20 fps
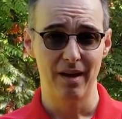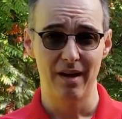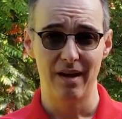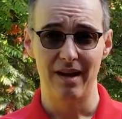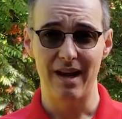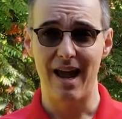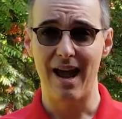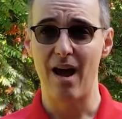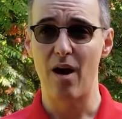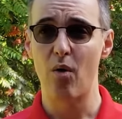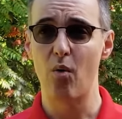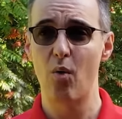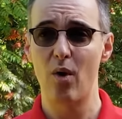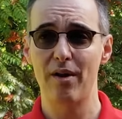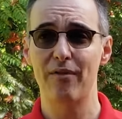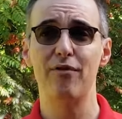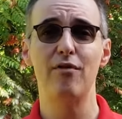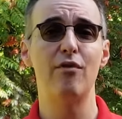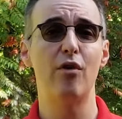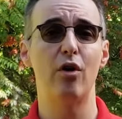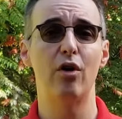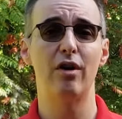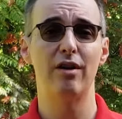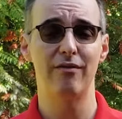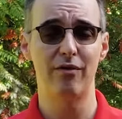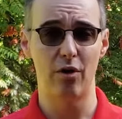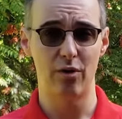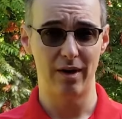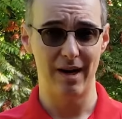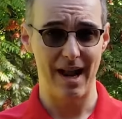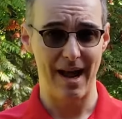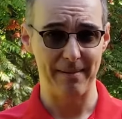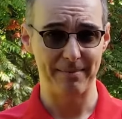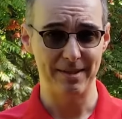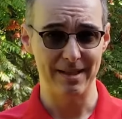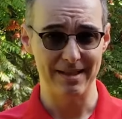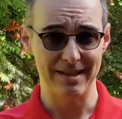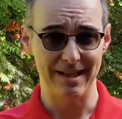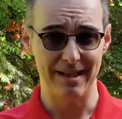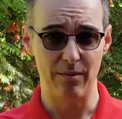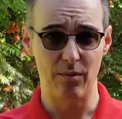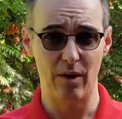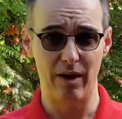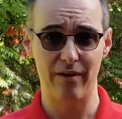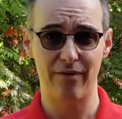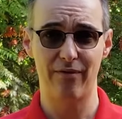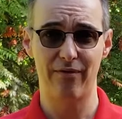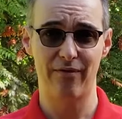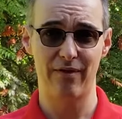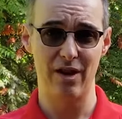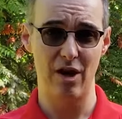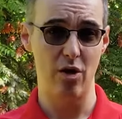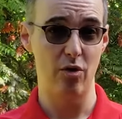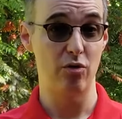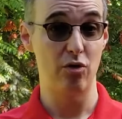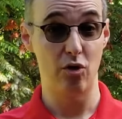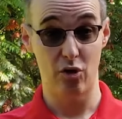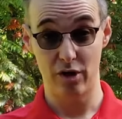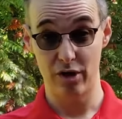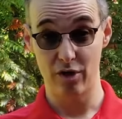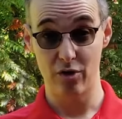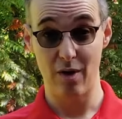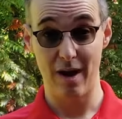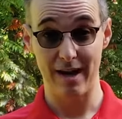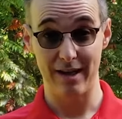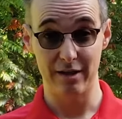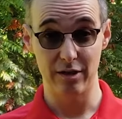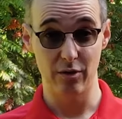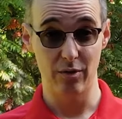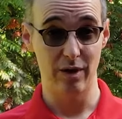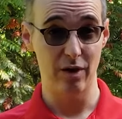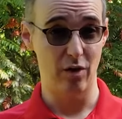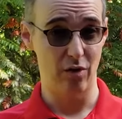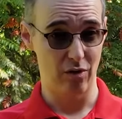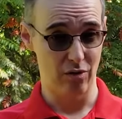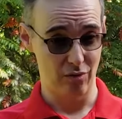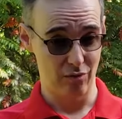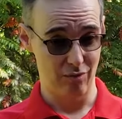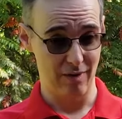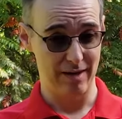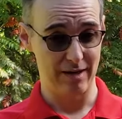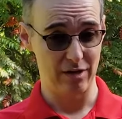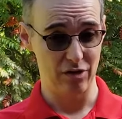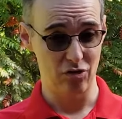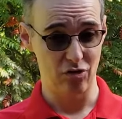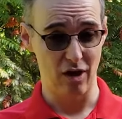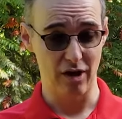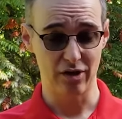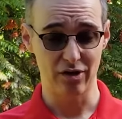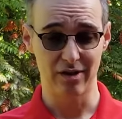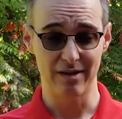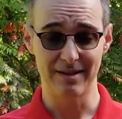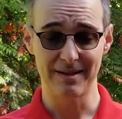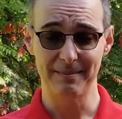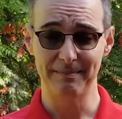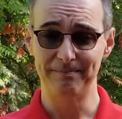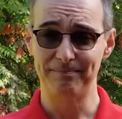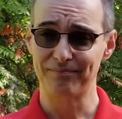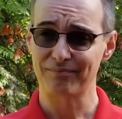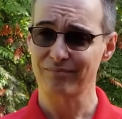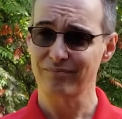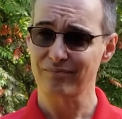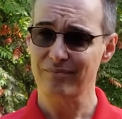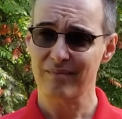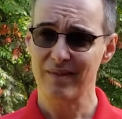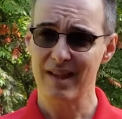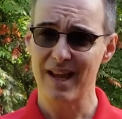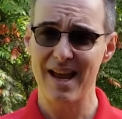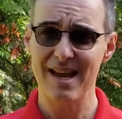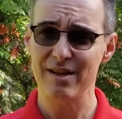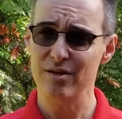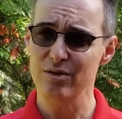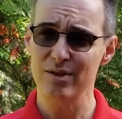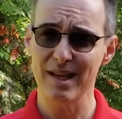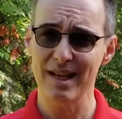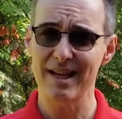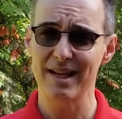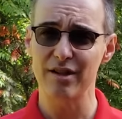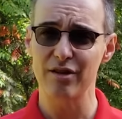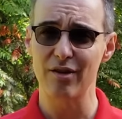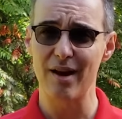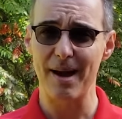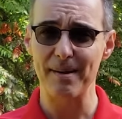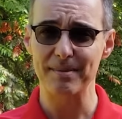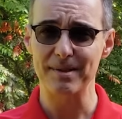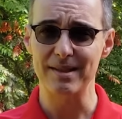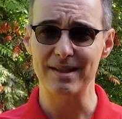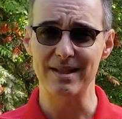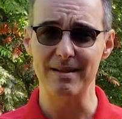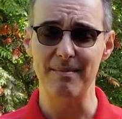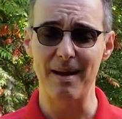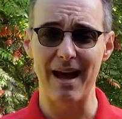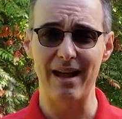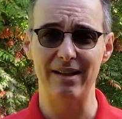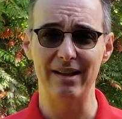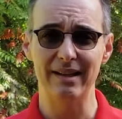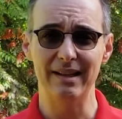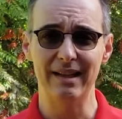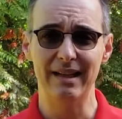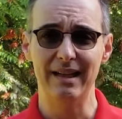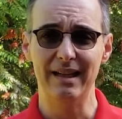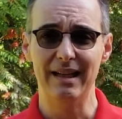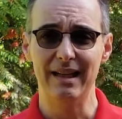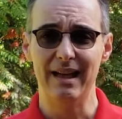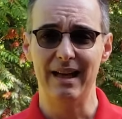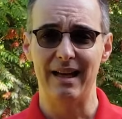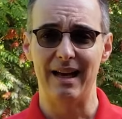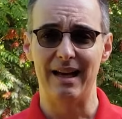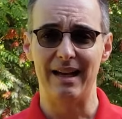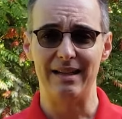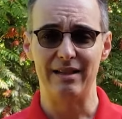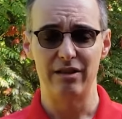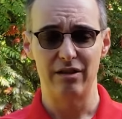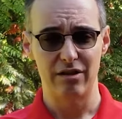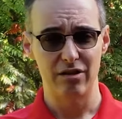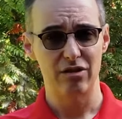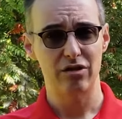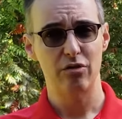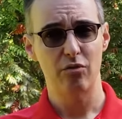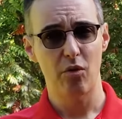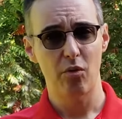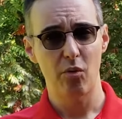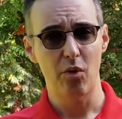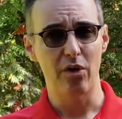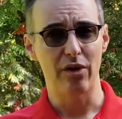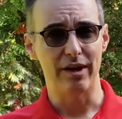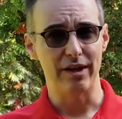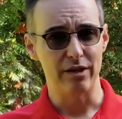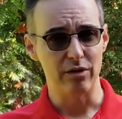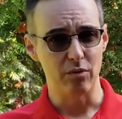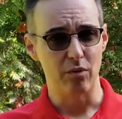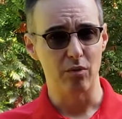Now, what if you've already voted absentee? What if, you already knew how to do it, or you read the instructions and you sent in your absentee ballot? And because you were worried